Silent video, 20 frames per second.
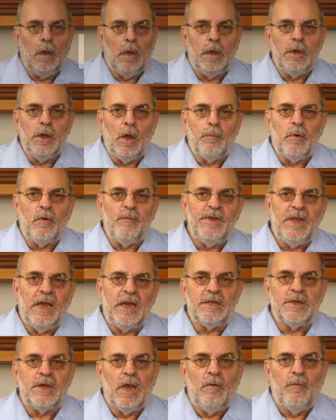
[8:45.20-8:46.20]
A number of
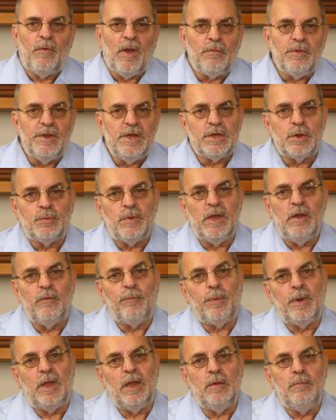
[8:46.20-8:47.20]
dads found this way
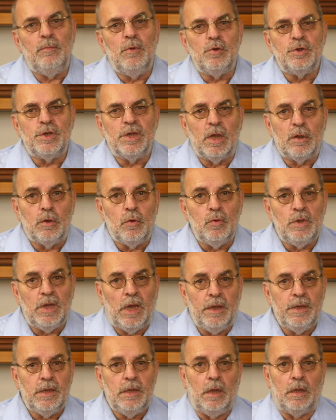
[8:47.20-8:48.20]
of playing music a good
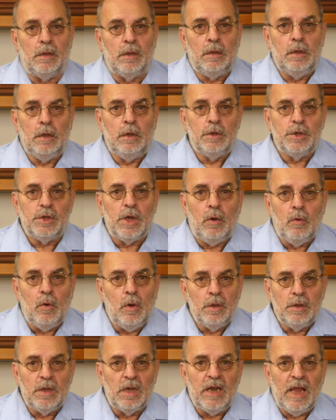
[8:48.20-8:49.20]
idea,
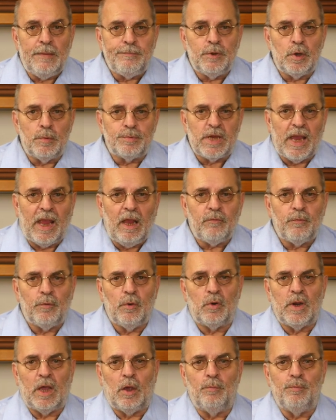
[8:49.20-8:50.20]
so the laptop's
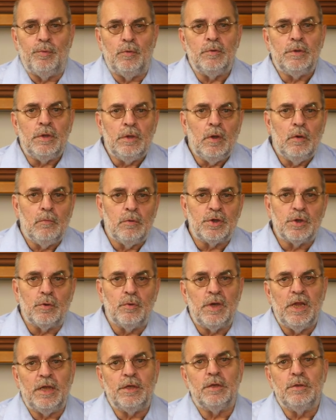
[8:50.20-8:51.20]
headphone output was
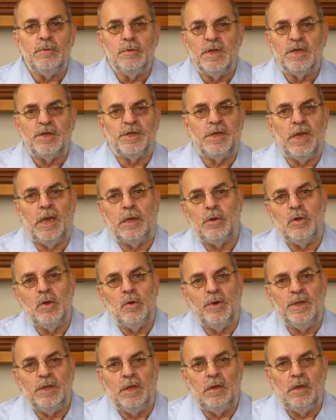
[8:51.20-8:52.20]
connected to the
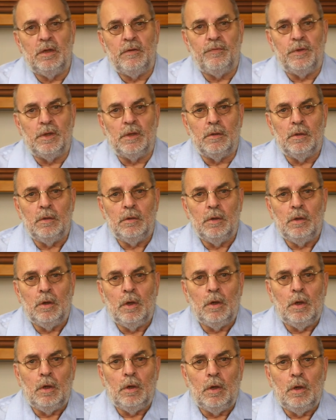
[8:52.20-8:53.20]
stereo in the living.
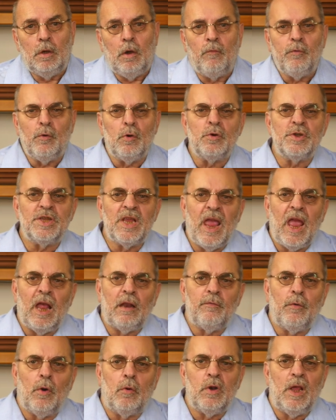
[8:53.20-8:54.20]
Of course, the
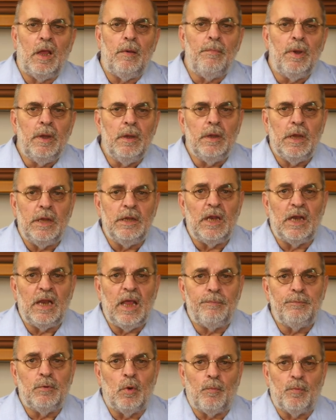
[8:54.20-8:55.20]
headphone amp in the
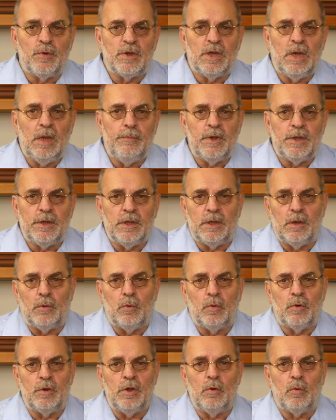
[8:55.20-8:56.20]
laptop was limited in
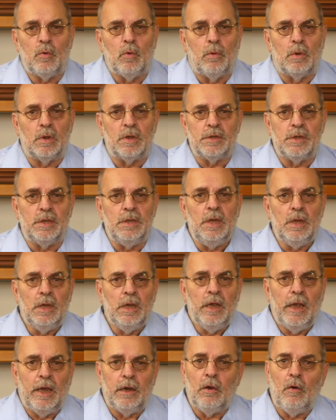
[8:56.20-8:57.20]
audio quality,
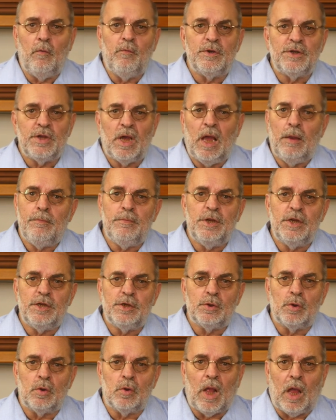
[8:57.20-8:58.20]
and over time
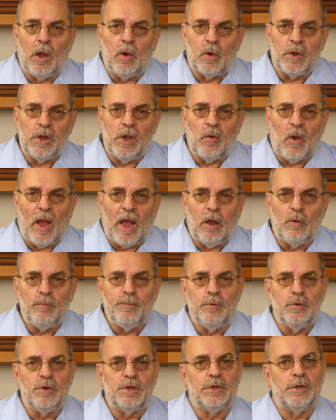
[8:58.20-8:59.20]
digital audio
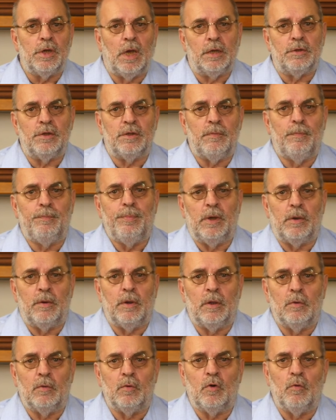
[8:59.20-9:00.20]
output started
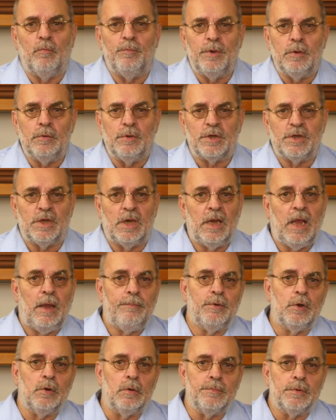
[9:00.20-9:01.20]
appearing on computers and
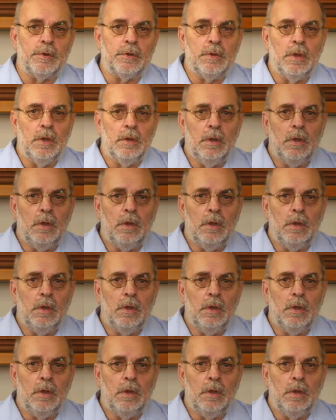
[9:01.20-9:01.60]
laptops.